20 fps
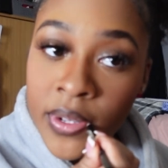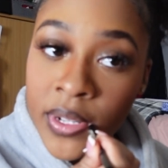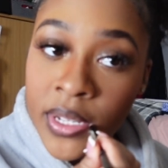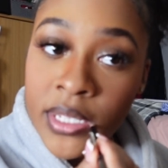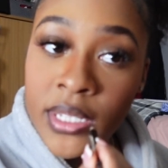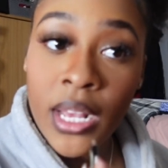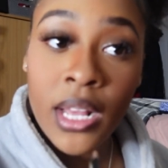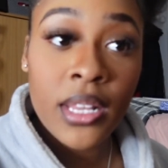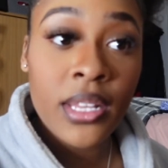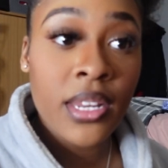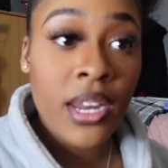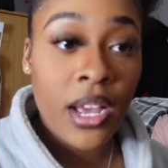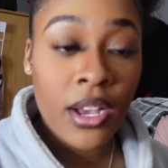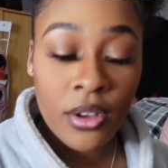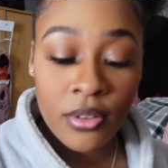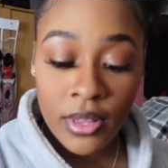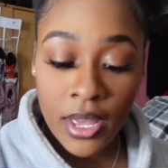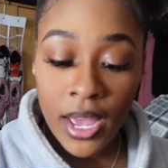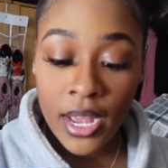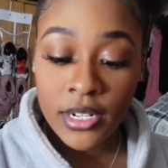Cause I'm
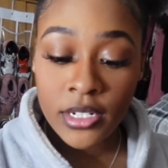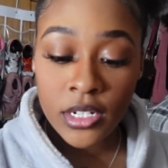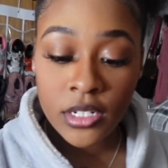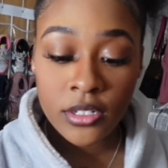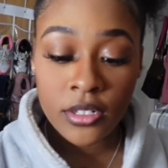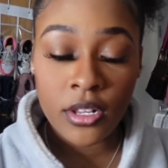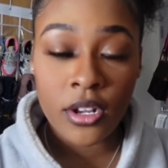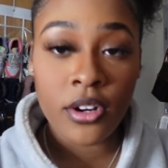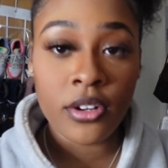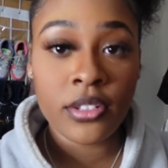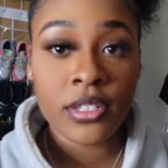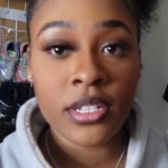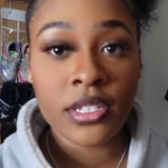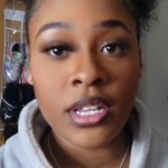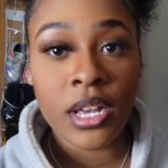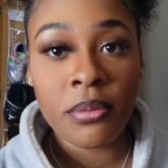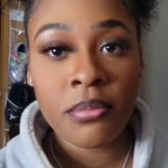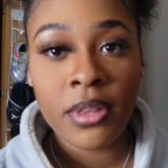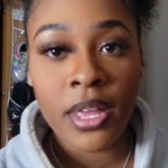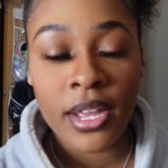not gonna lie, I just learned
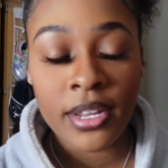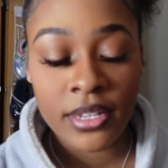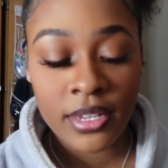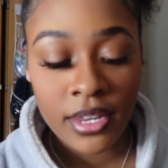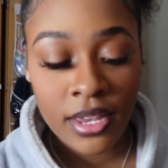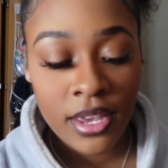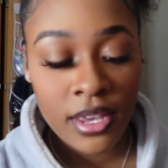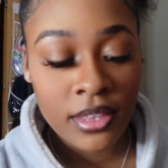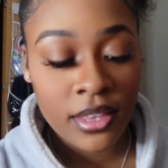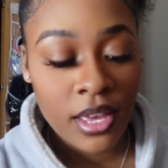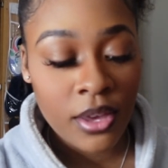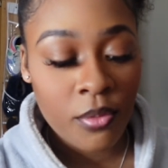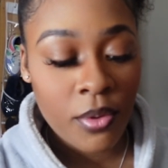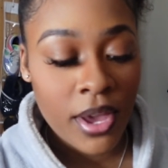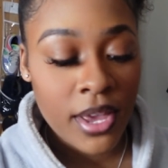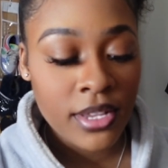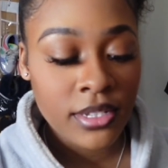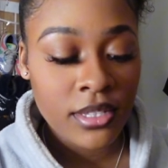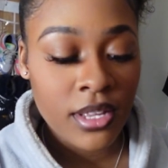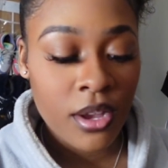this. I'm like, dang, like
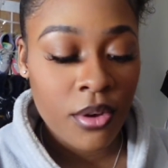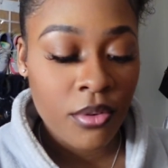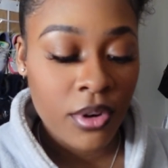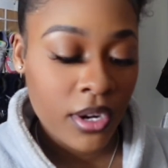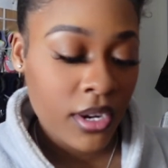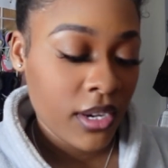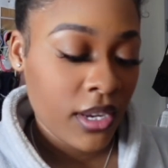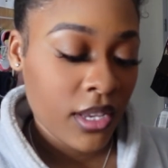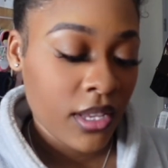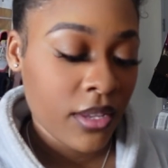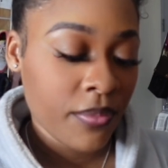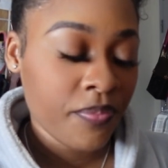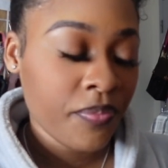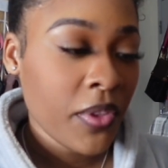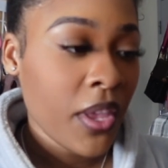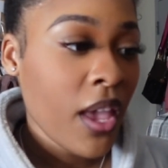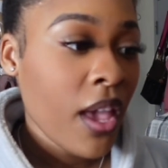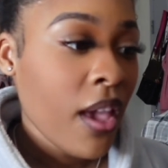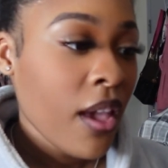why it's not working.